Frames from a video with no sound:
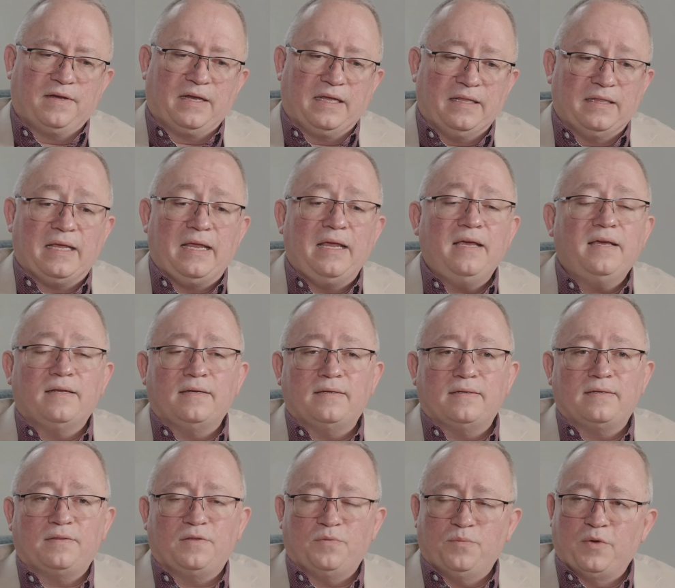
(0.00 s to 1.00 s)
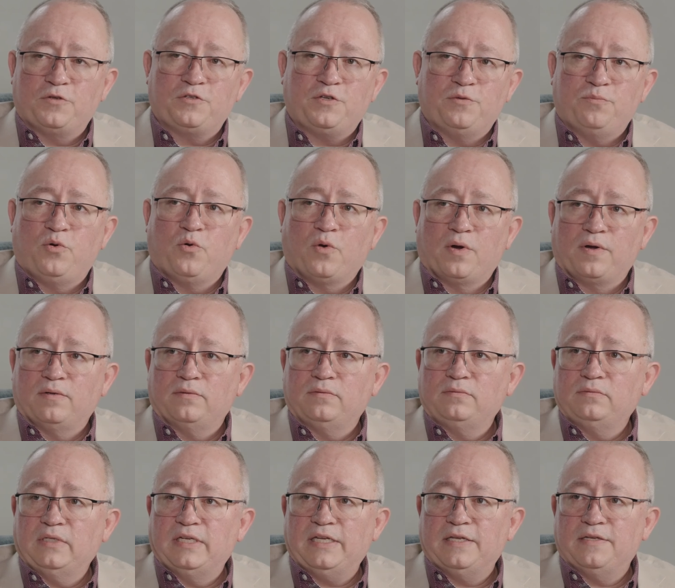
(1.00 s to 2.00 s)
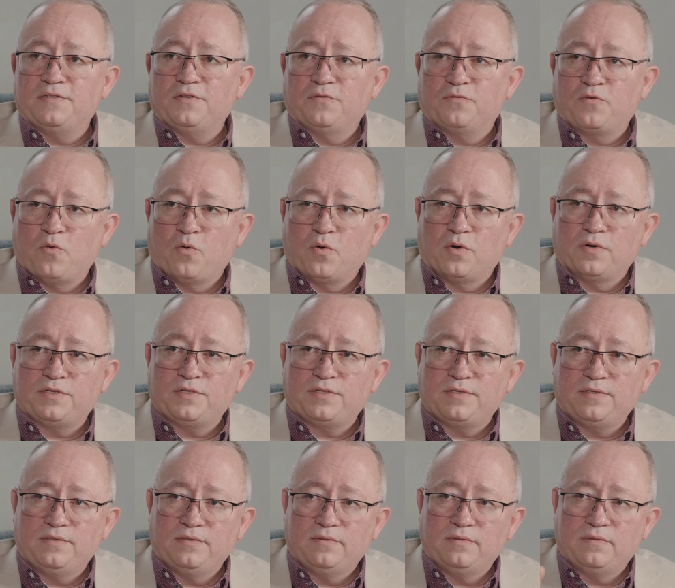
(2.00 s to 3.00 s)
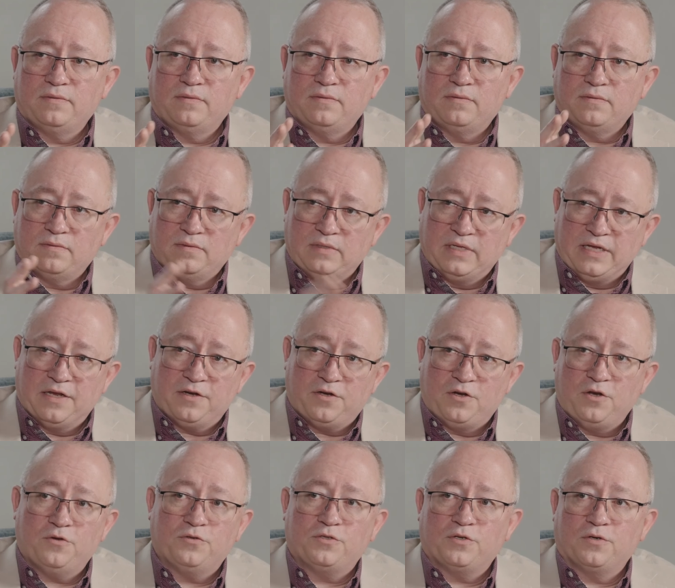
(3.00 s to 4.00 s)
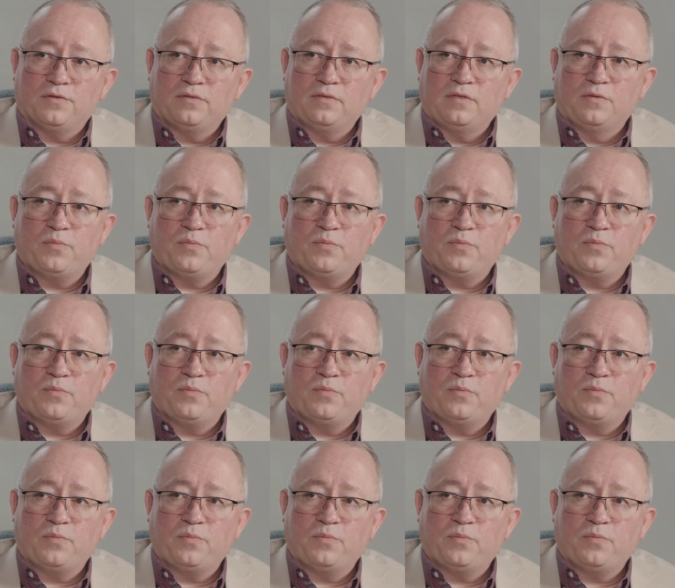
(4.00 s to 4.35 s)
In the end, the most important is, of course, the end user, the